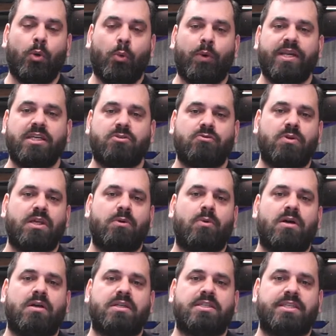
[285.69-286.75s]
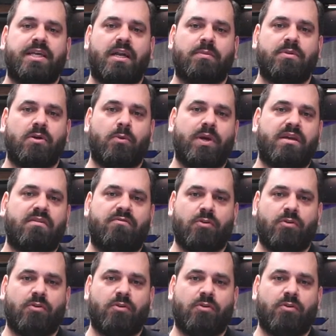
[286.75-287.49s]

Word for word: We just really wanted a setup that we could